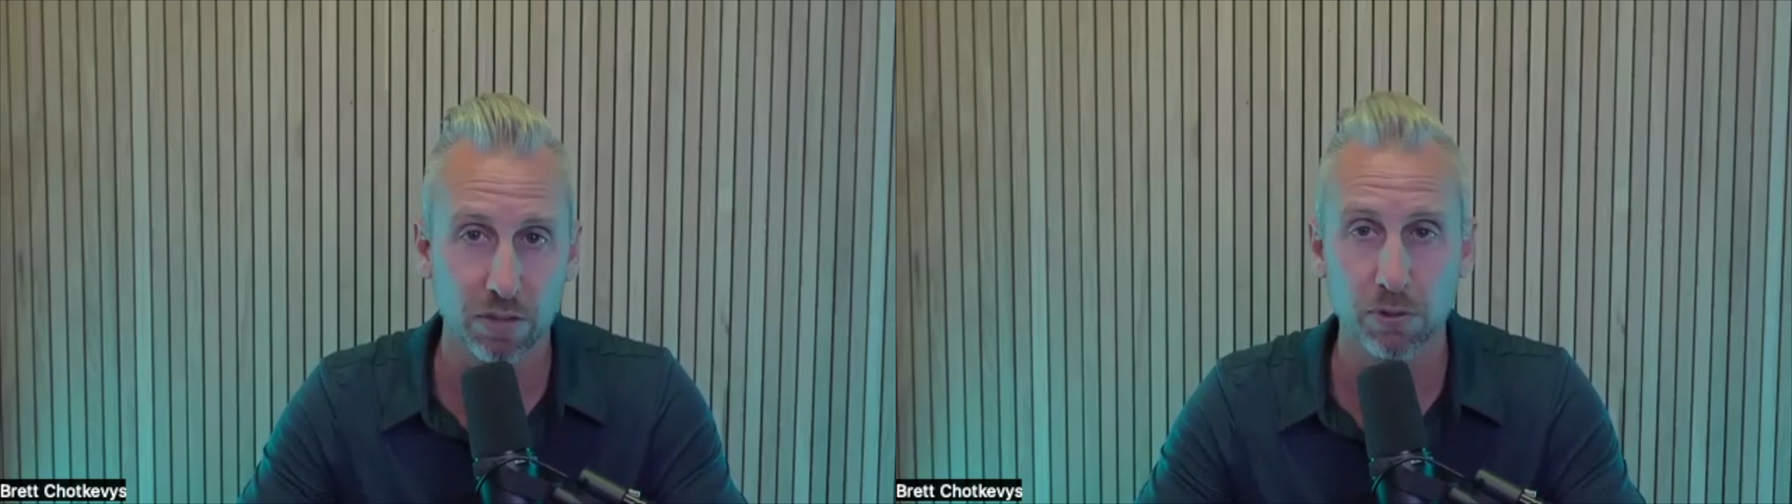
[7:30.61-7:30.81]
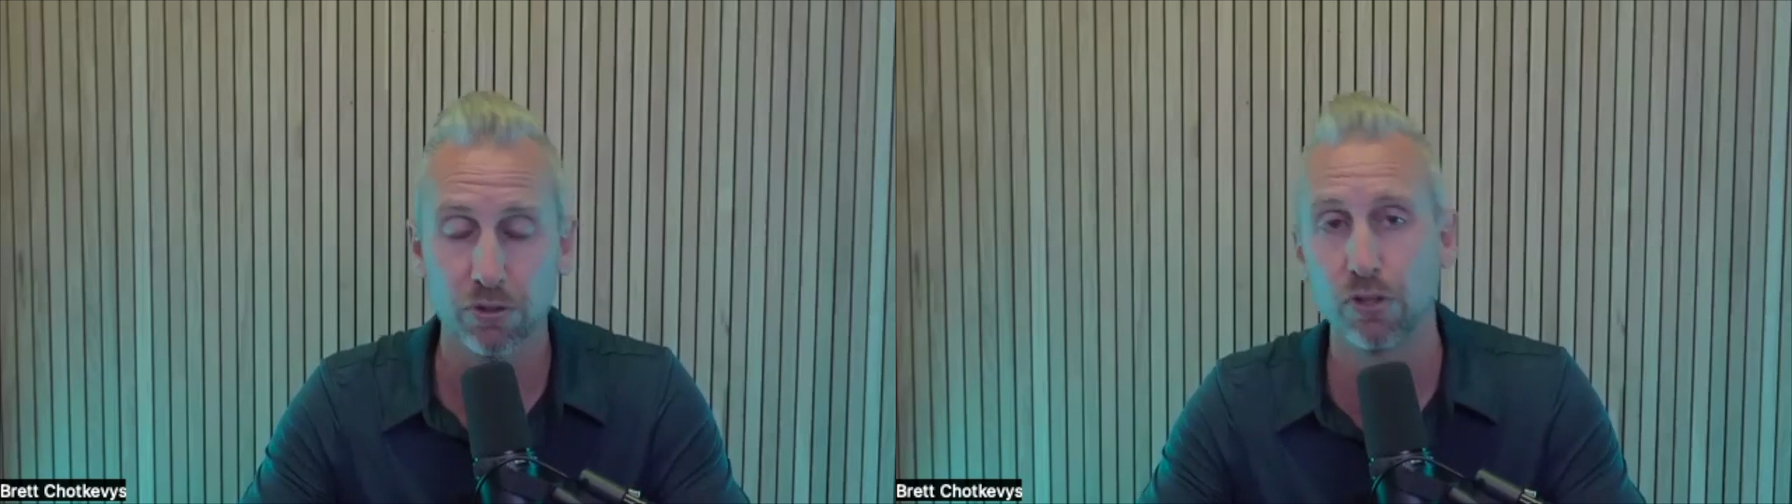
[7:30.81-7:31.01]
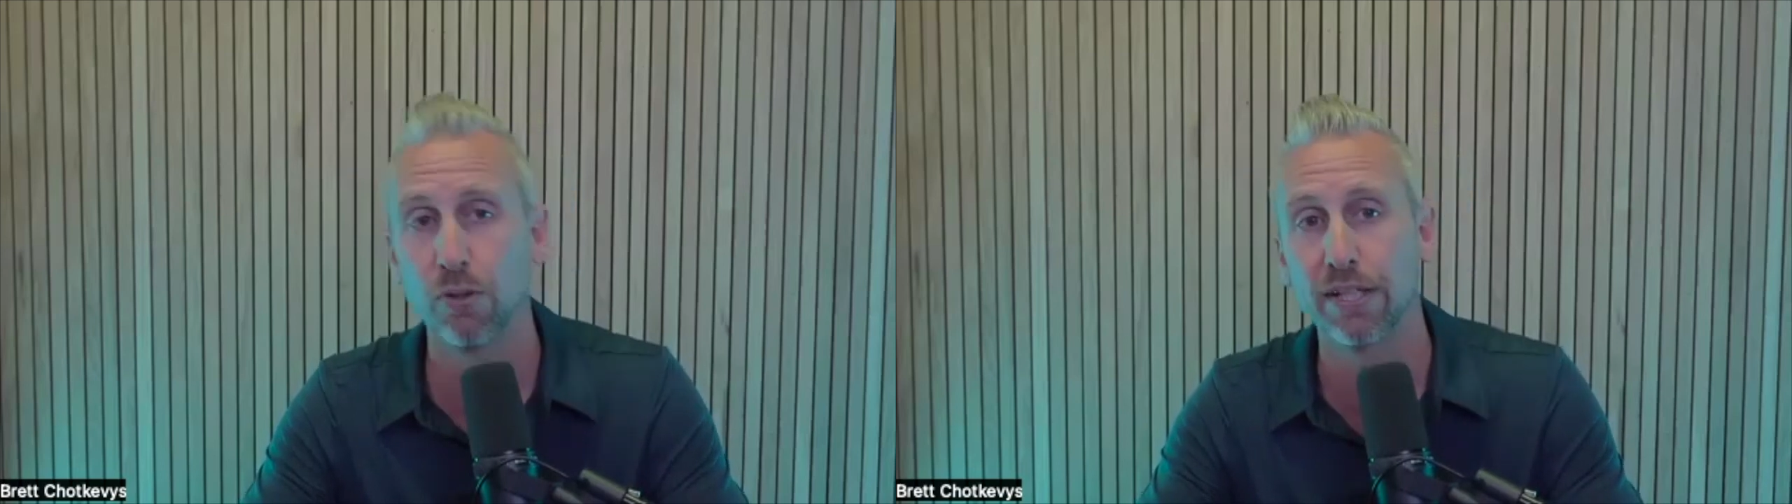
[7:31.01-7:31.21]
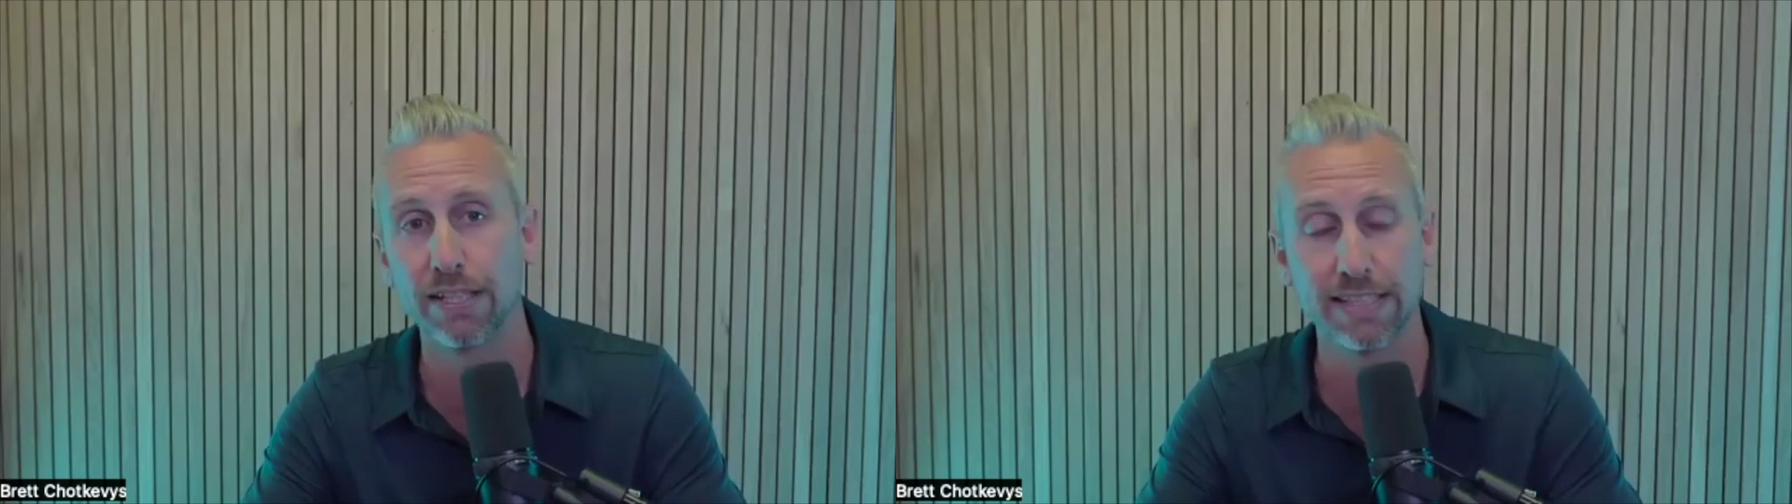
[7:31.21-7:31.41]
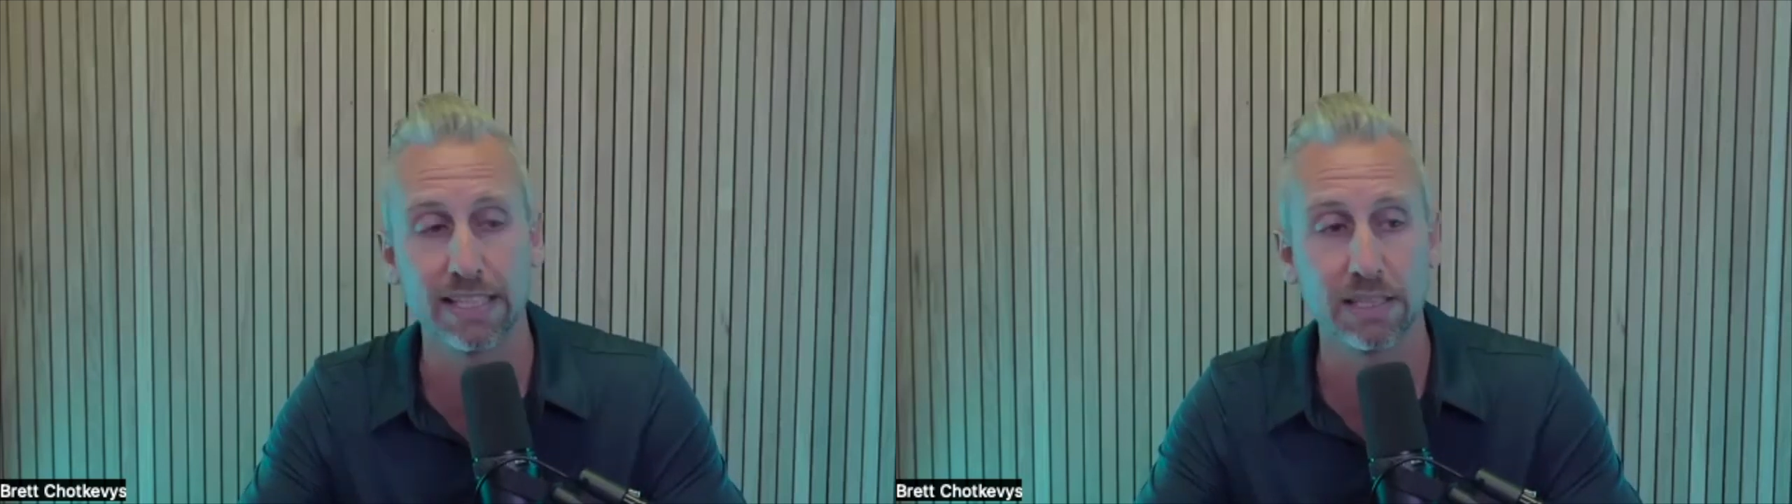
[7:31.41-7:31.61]
commercial loan
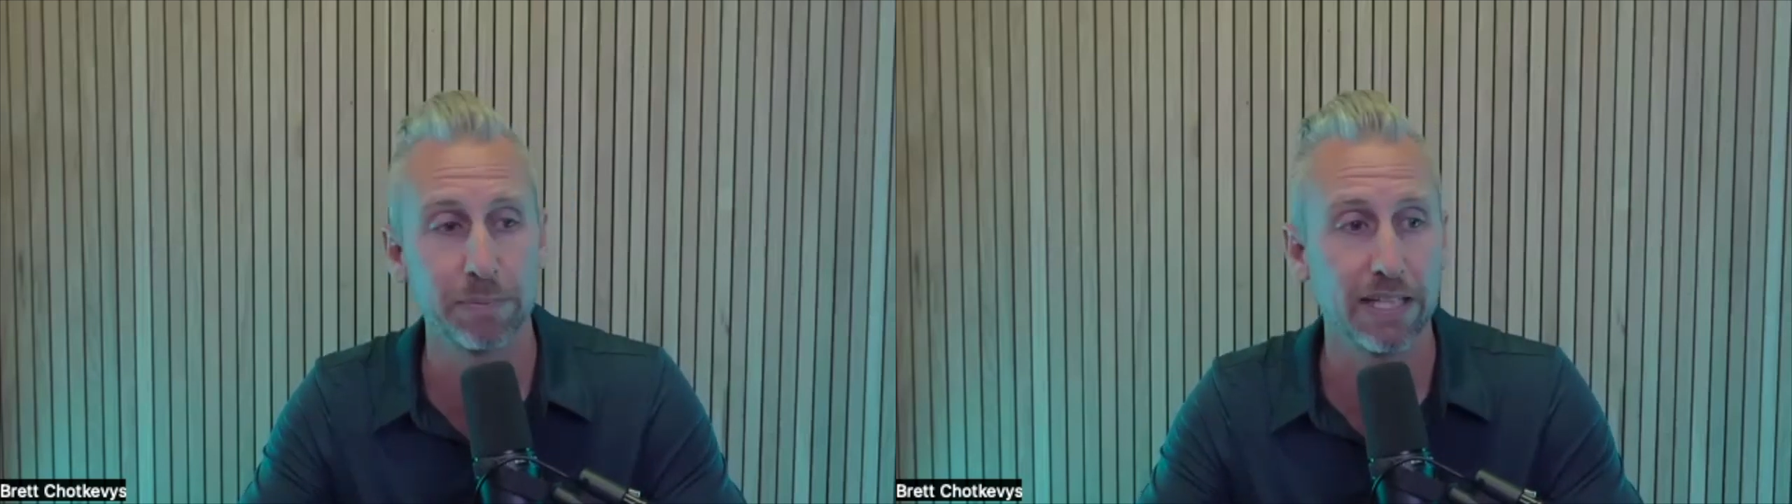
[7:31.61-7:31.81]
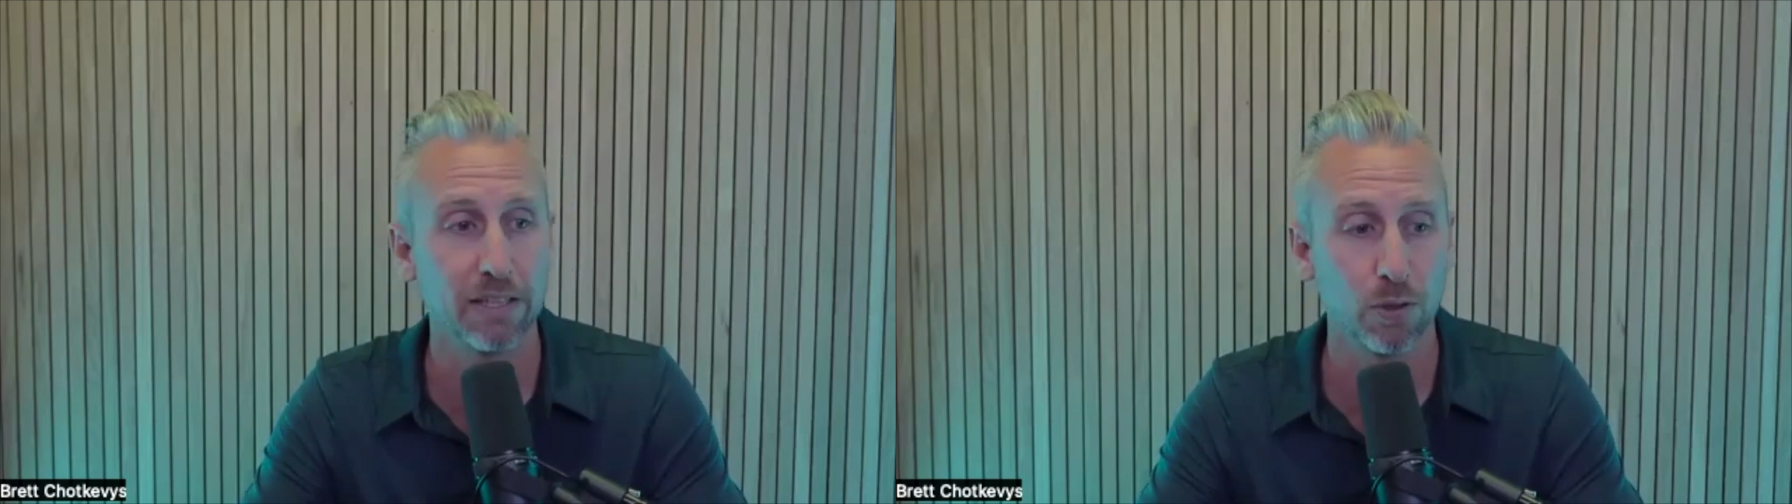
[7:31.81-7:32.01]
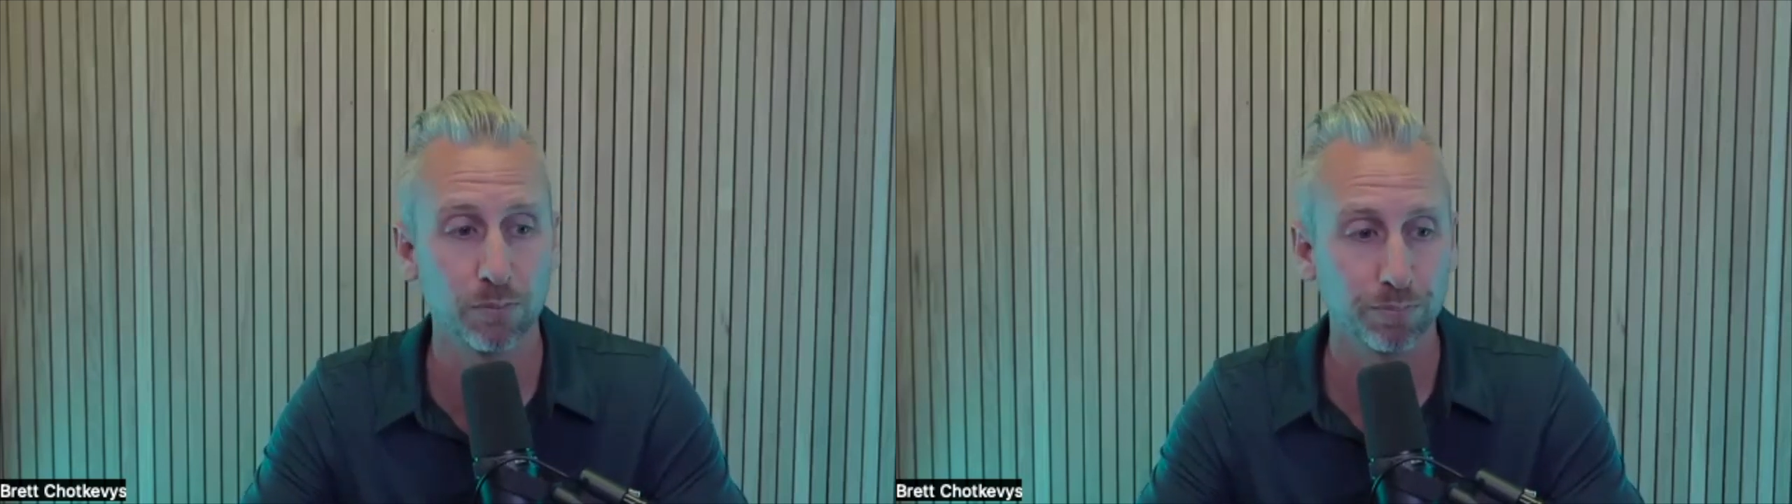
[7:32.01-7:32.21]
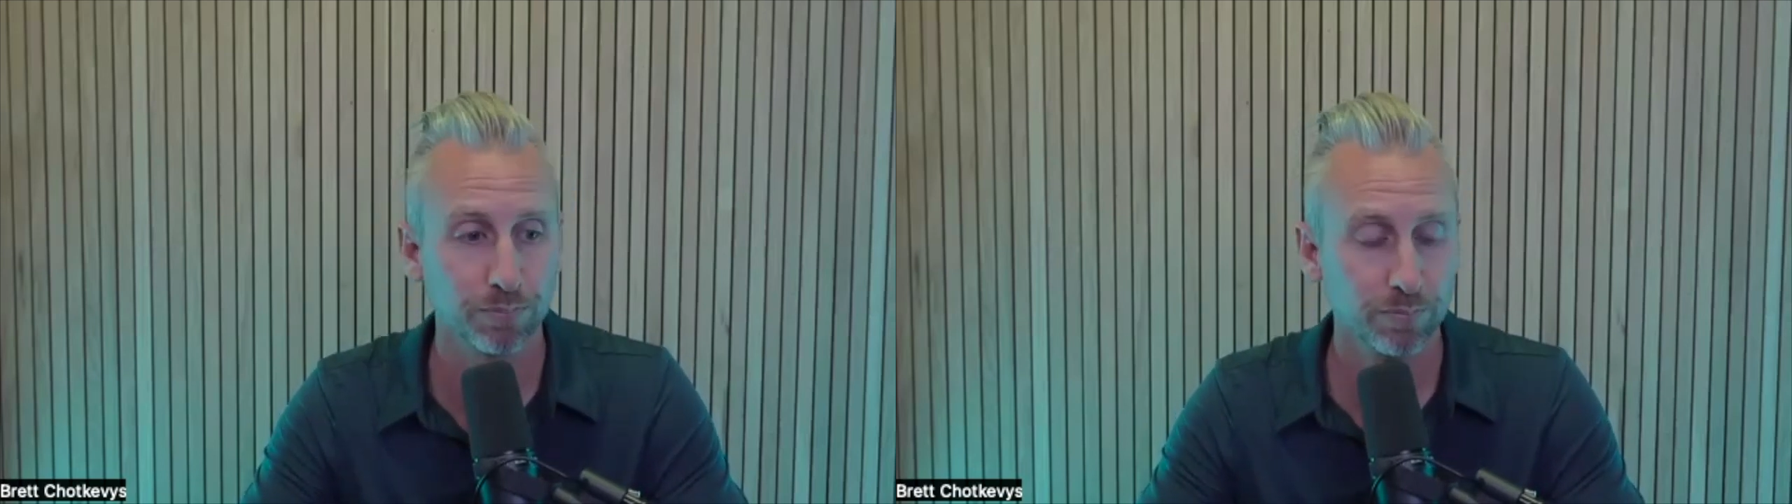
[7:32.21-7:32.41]
and this SBA loan.